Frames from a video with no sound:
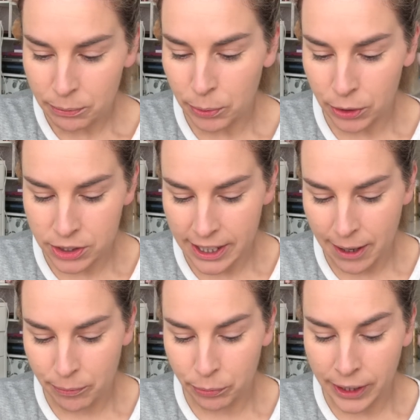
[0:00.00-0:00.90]
But
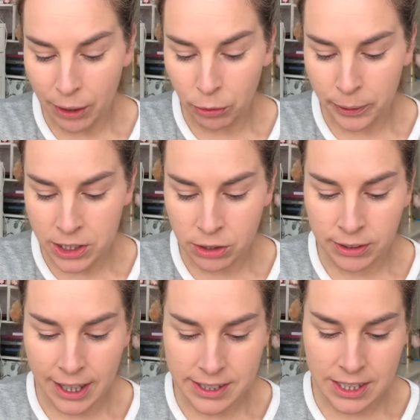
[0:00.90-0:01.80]
yeah, we've been doing
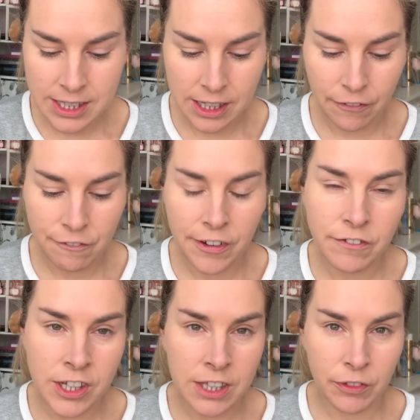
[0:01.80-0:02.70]
that since the
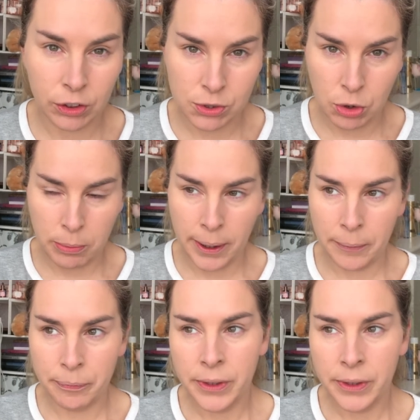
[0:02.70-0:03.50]
15th of October.